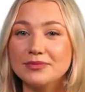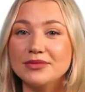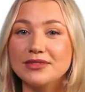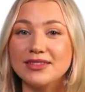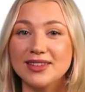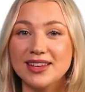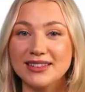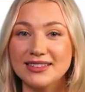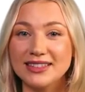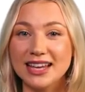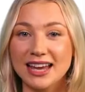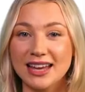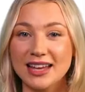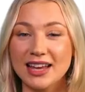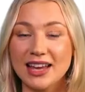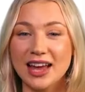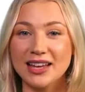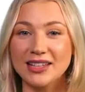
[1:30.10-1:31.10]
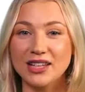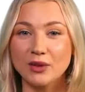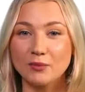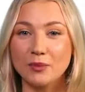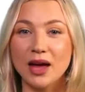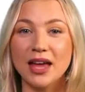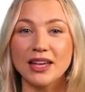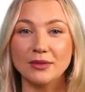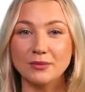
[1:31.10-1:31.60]
Let's analyze a
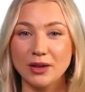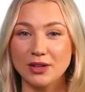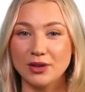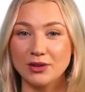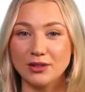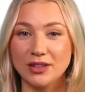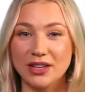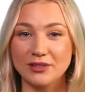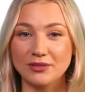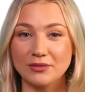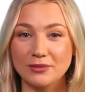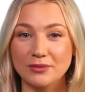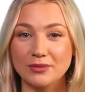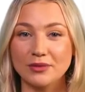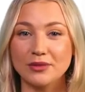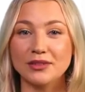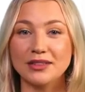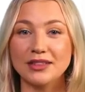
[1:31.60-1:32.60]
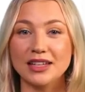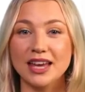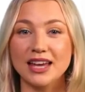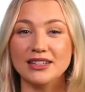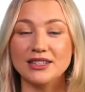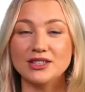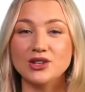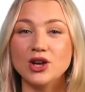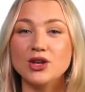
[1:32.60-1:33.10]
body paragraph.
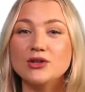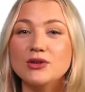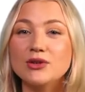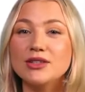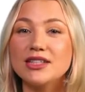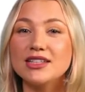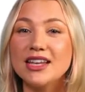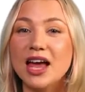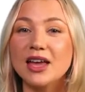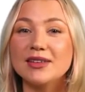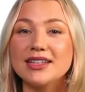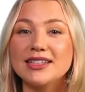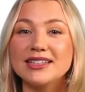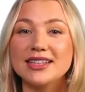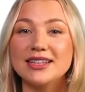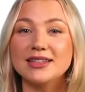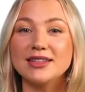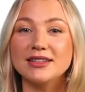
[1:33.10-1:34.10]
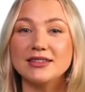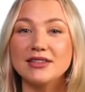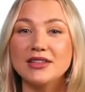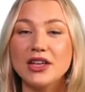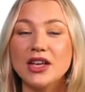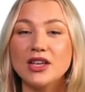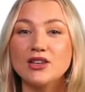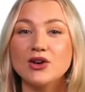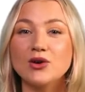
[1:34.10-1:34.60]
It starts with the topic sentence.
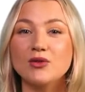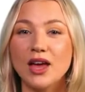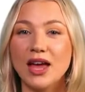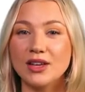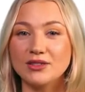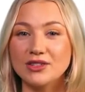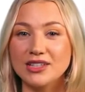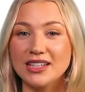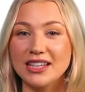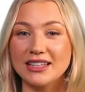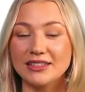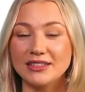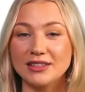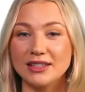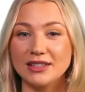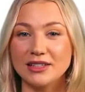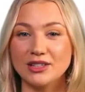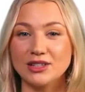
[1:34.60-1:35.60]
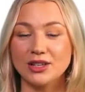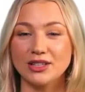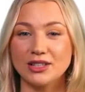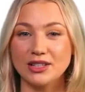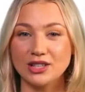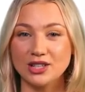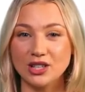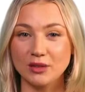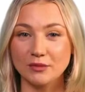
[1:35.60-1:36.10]
The writer states that
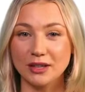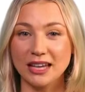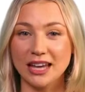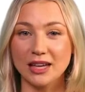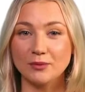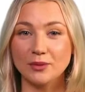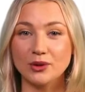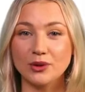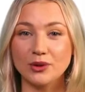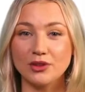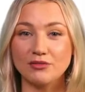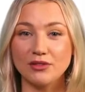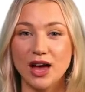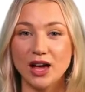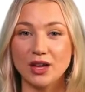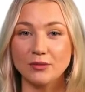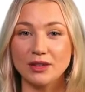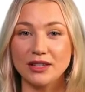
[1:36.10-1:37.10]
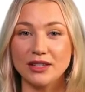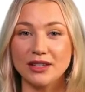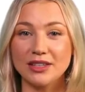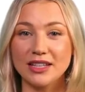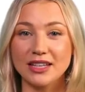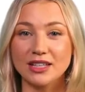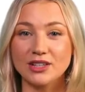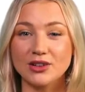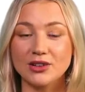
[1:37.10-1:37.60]
students should be able to evaluate their
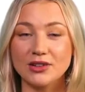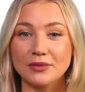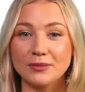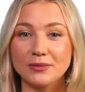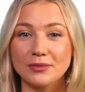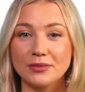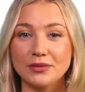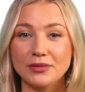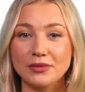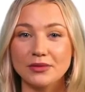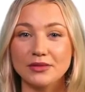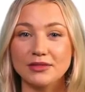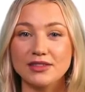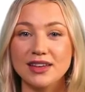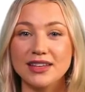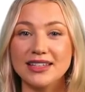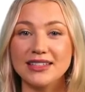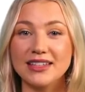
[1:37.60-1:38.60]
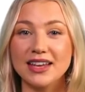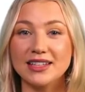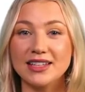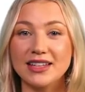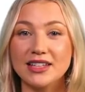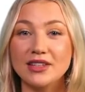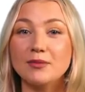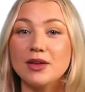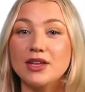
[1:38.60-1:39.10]
teachers. This
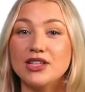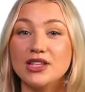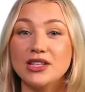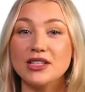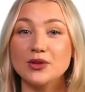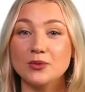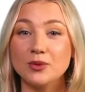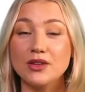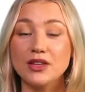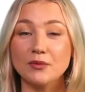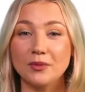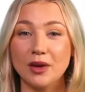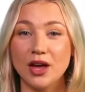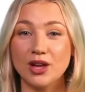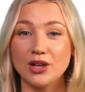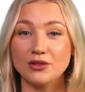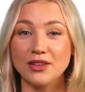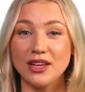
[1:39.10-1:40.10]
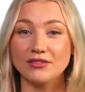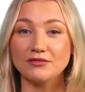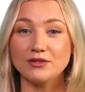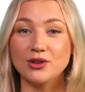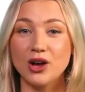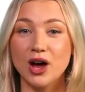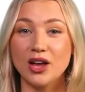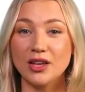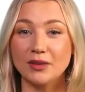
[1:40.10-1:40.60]
sentence mentions what the paragraph will
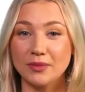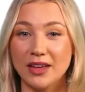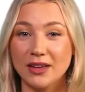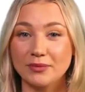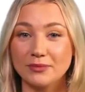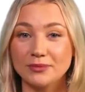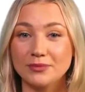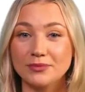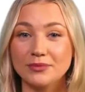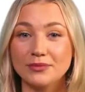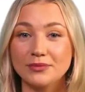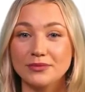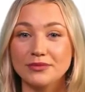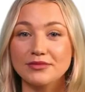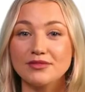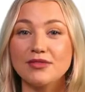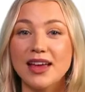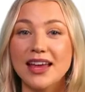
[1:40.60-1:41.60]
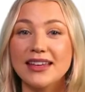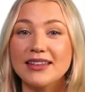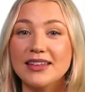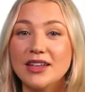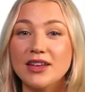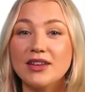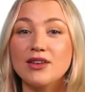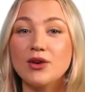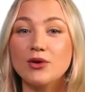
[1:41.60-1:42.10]
talk about. Then,
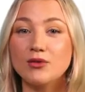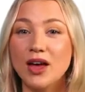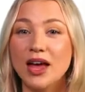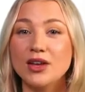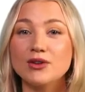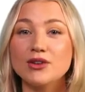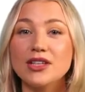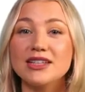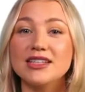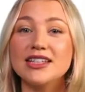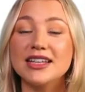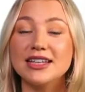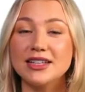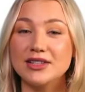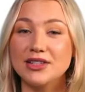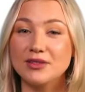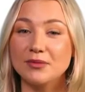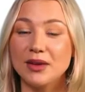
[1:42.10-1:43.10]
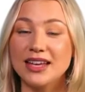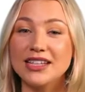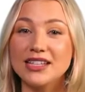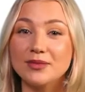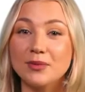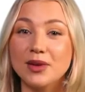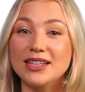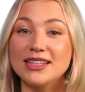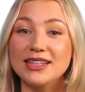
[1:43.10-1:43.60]
the writer continues by
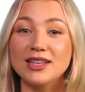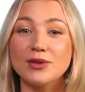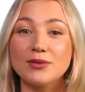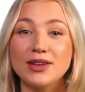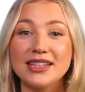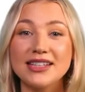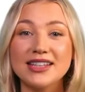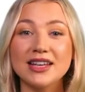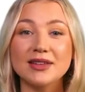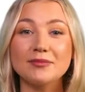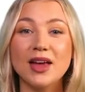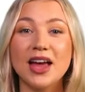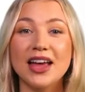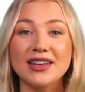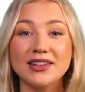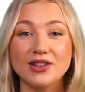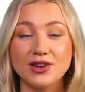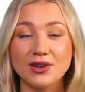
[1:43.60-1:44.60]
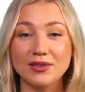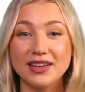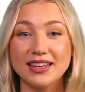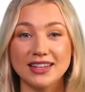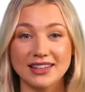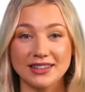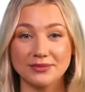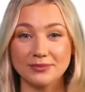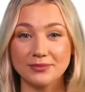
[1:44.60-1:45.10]
explaining the reasoning behind their
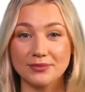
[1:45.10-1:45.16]
opinion.